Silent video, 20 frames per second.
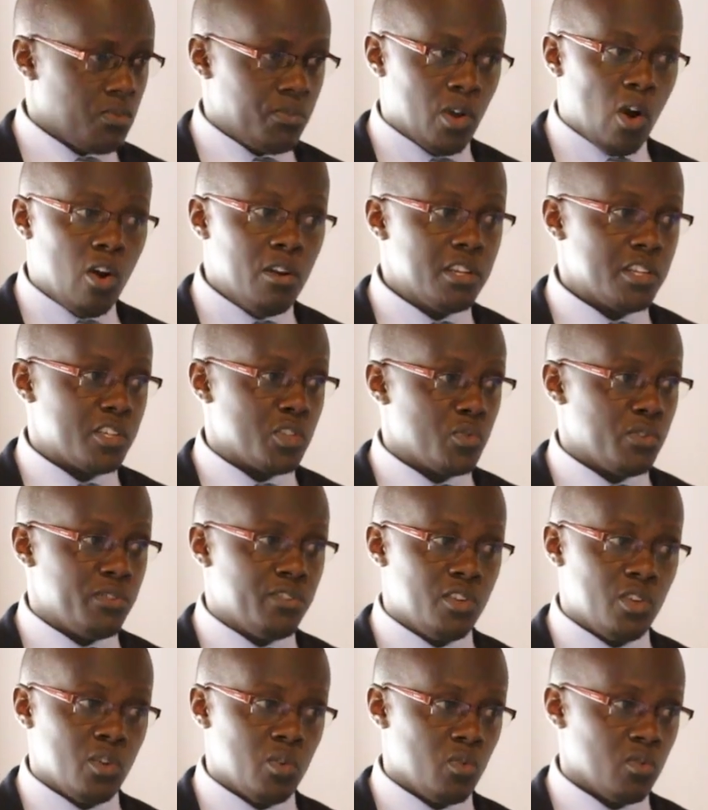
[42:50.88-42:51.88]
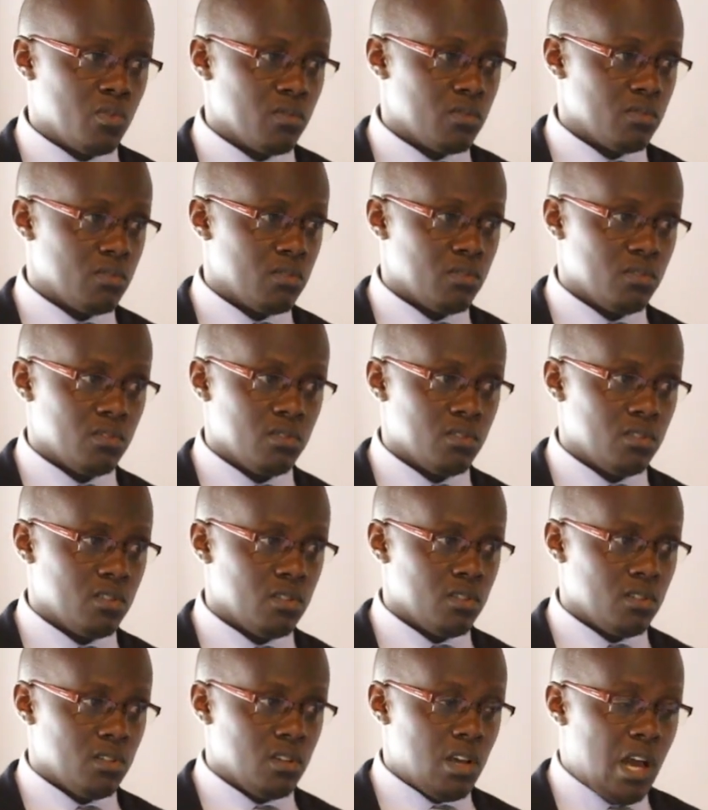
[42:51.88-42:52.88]
To be honest with you,
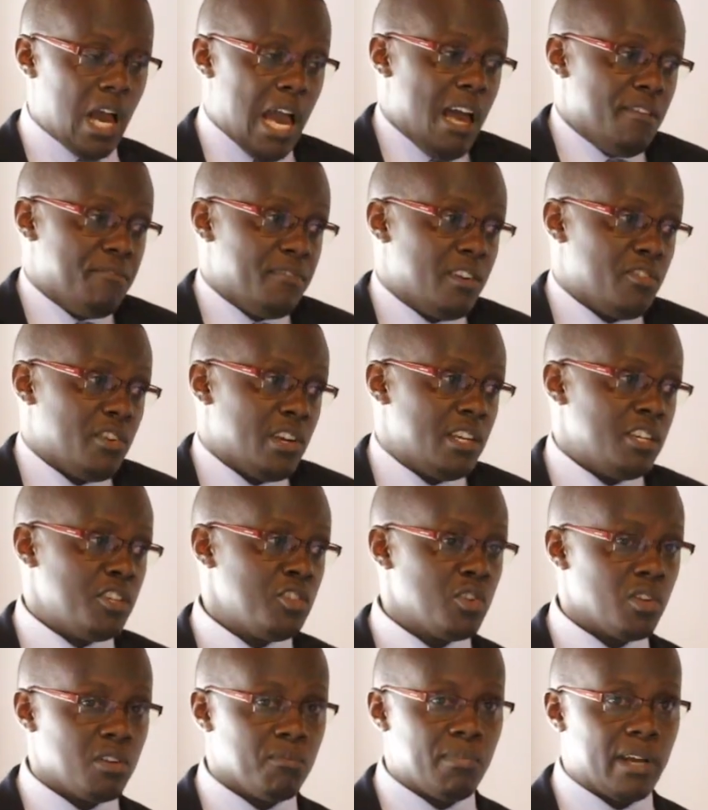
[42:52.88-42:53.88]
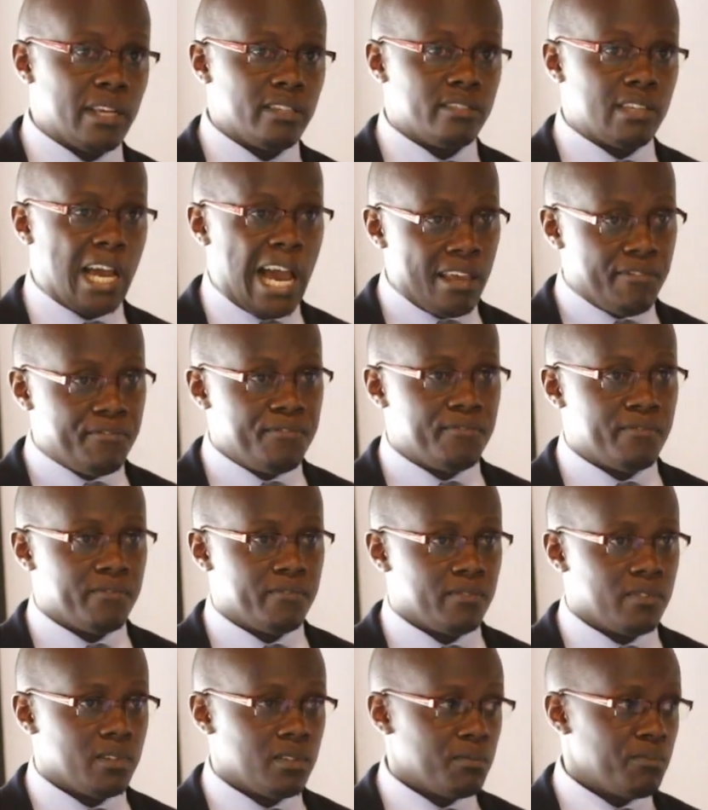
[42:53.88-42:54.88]
I have a religion, but I
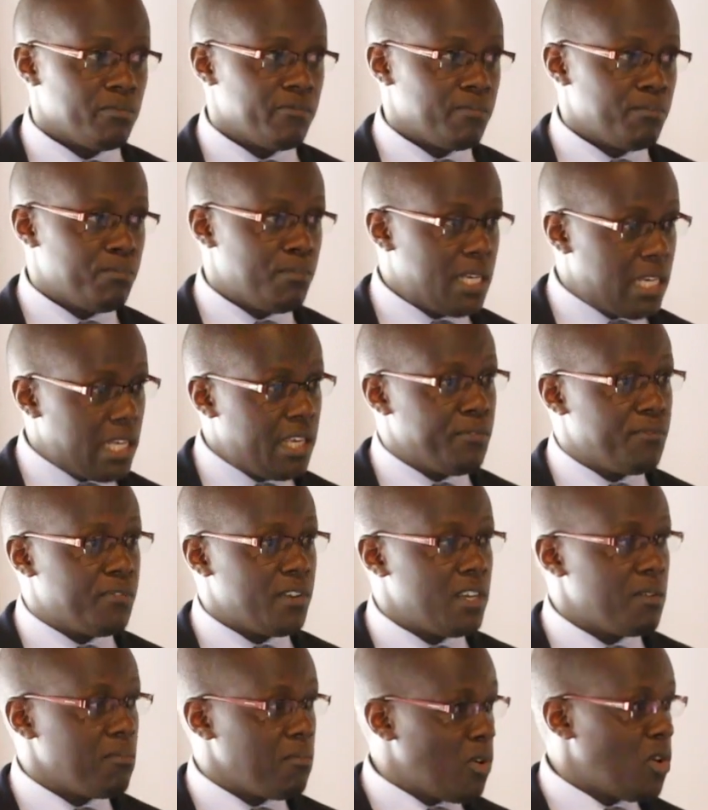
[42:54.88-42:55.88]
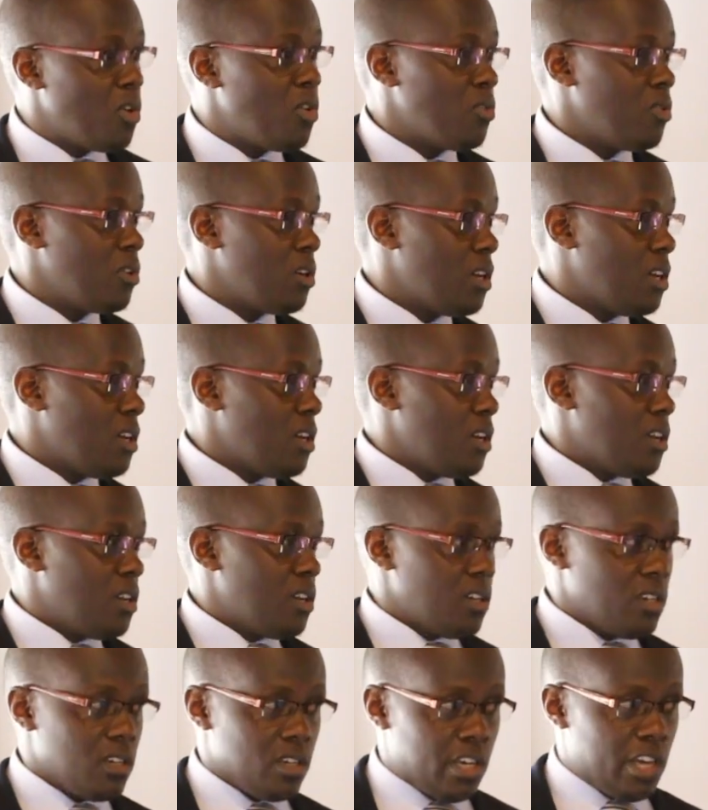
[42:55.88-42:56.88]
believe in more
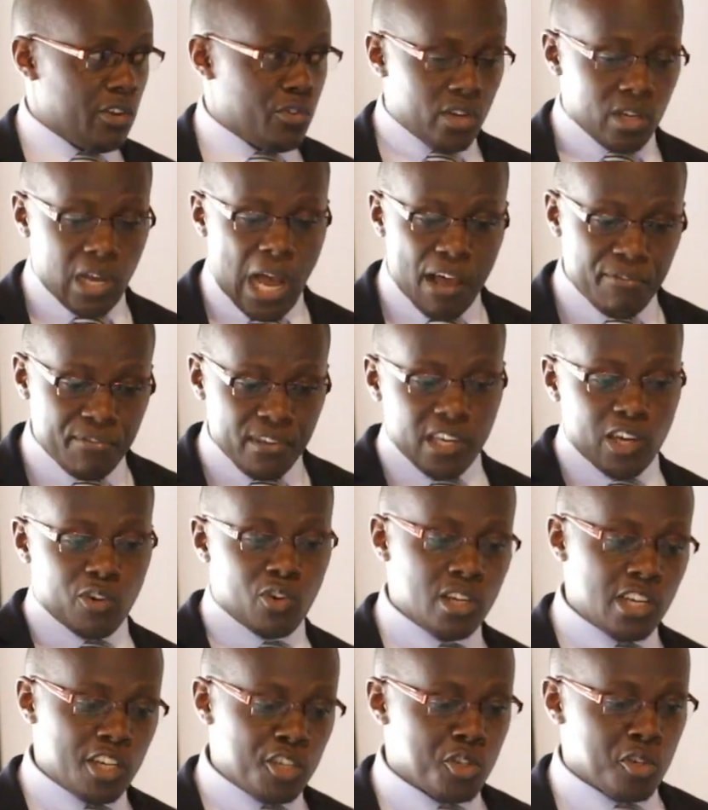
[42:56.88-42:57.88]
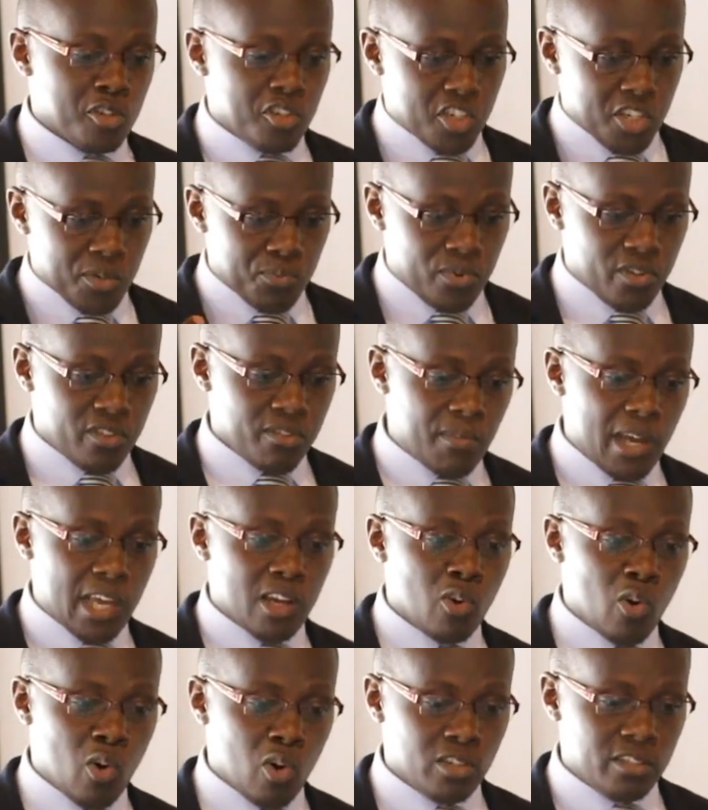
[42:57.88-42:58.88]
having a relationship with
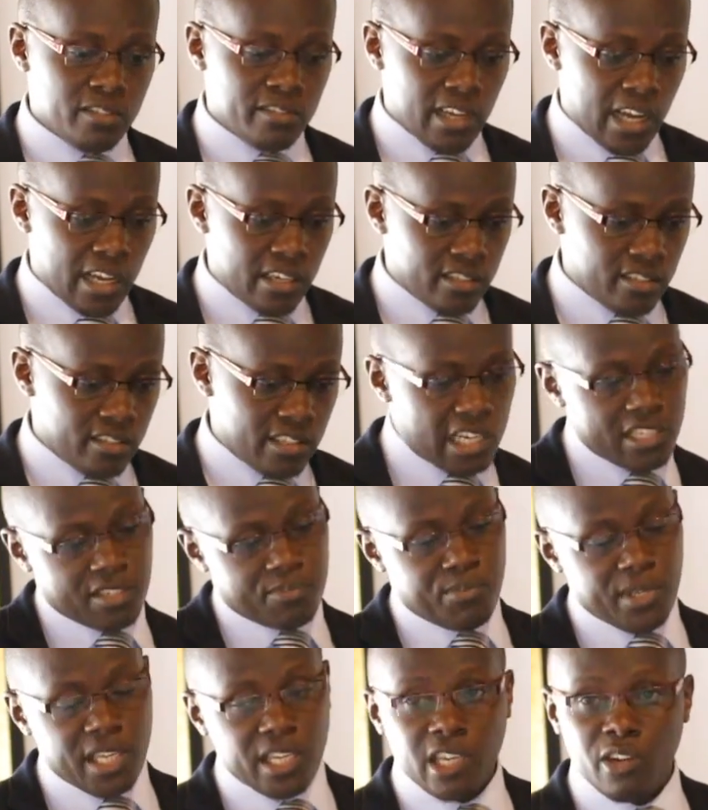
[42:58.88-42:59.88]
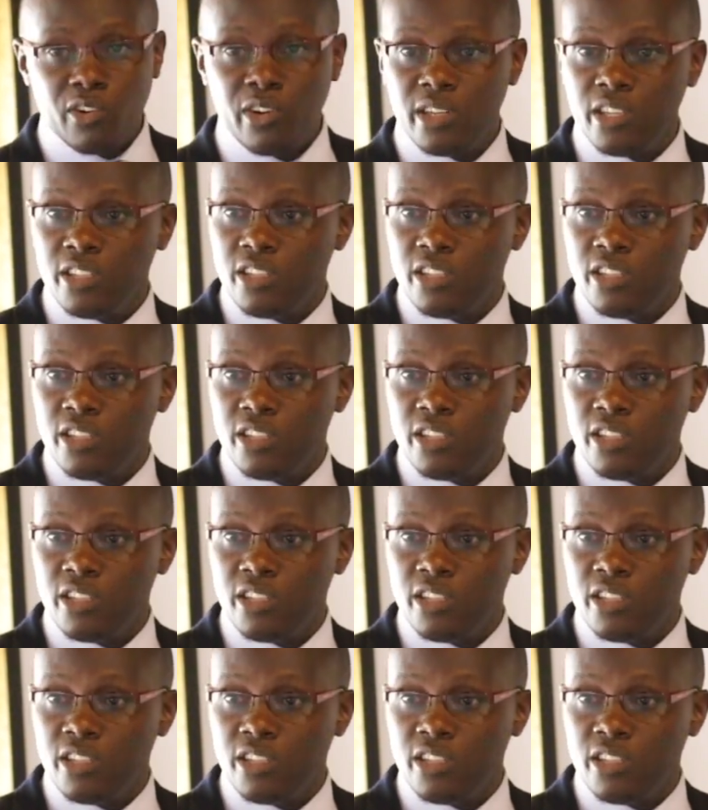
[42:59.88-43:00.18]
my God than just being a